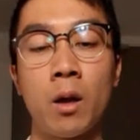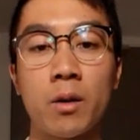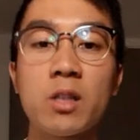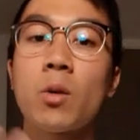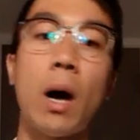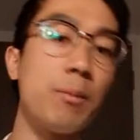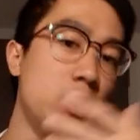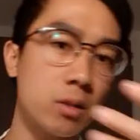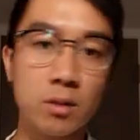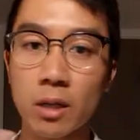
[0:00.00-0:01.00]
Okay, so I'm
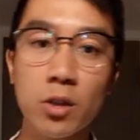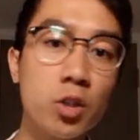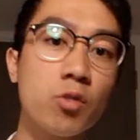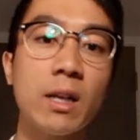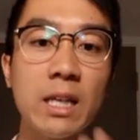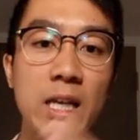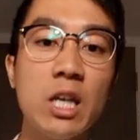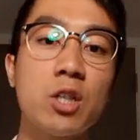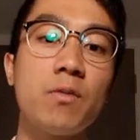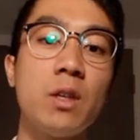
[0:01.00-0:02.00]
just illustrating
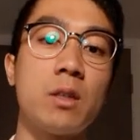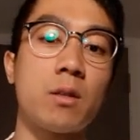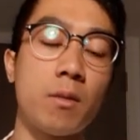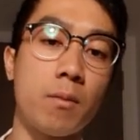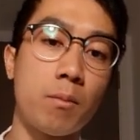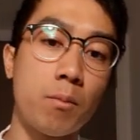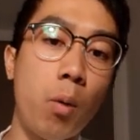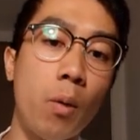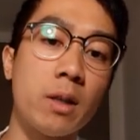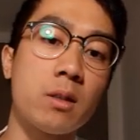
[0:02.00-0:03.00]
each of these
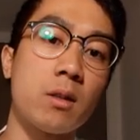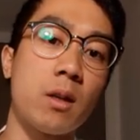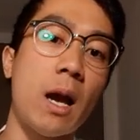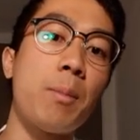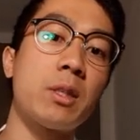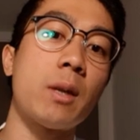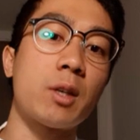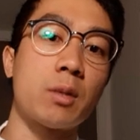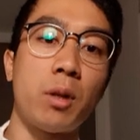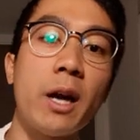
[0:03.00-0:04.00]
points in the
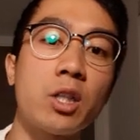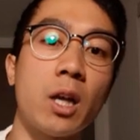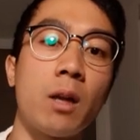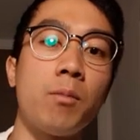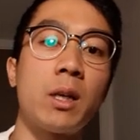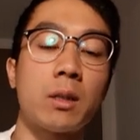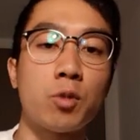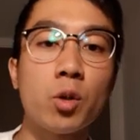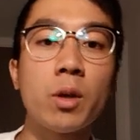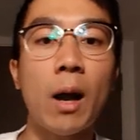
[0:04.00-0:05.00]
epistemic supply chain because
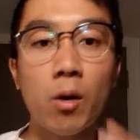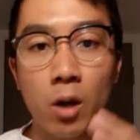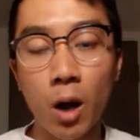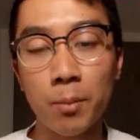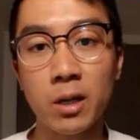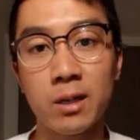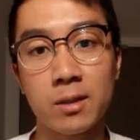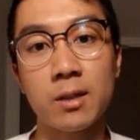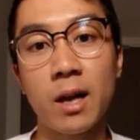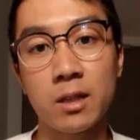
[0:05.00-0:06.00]
I'm showing you how
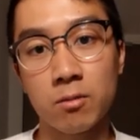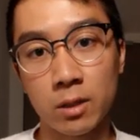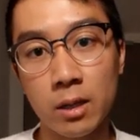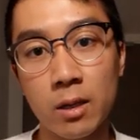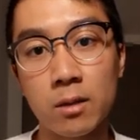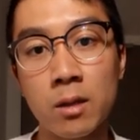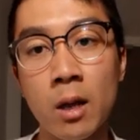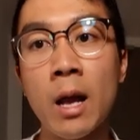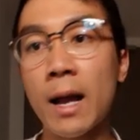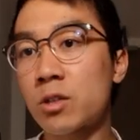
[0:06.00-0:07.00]
complicated science really is.
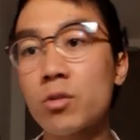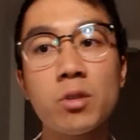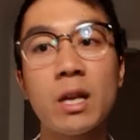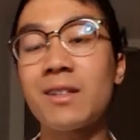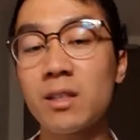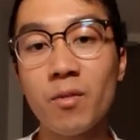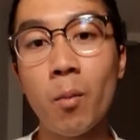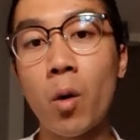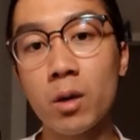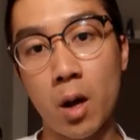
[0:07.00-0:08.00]
And social science is even
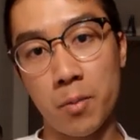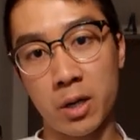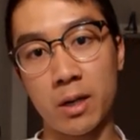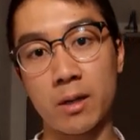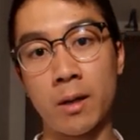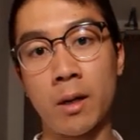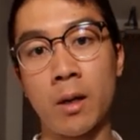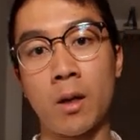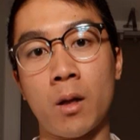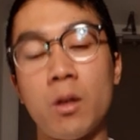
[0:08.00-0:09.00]
more complicated.
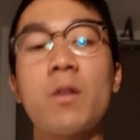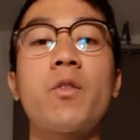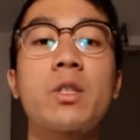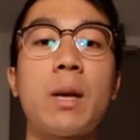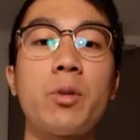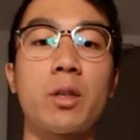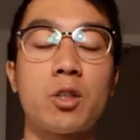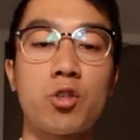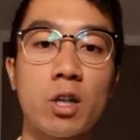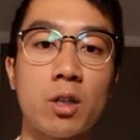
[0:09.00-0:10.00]
Look, for example, at the
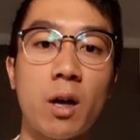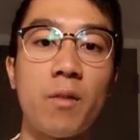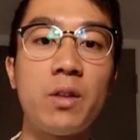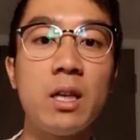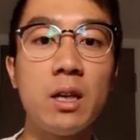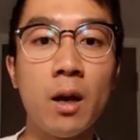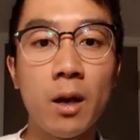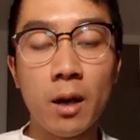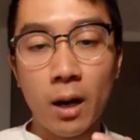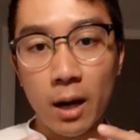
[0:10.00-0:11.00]
construction of the
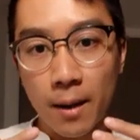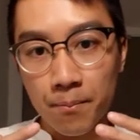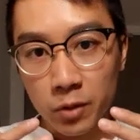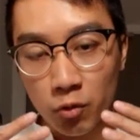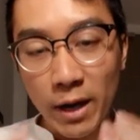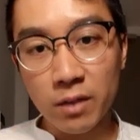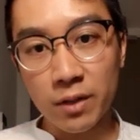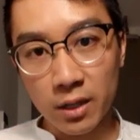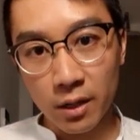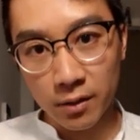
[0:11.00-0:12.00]
rate
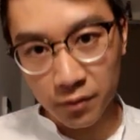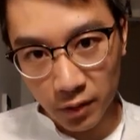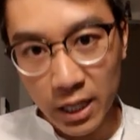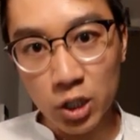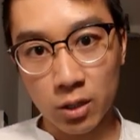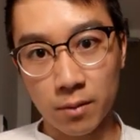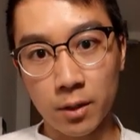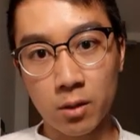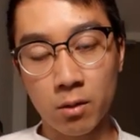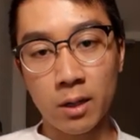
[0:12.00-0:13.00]
of inflation
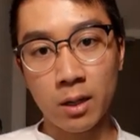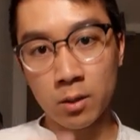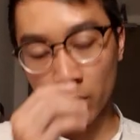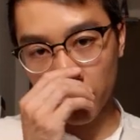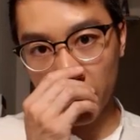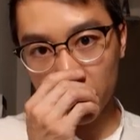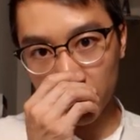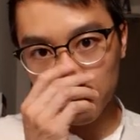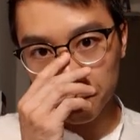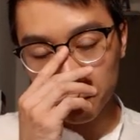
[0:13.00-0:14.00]
occurring in North America.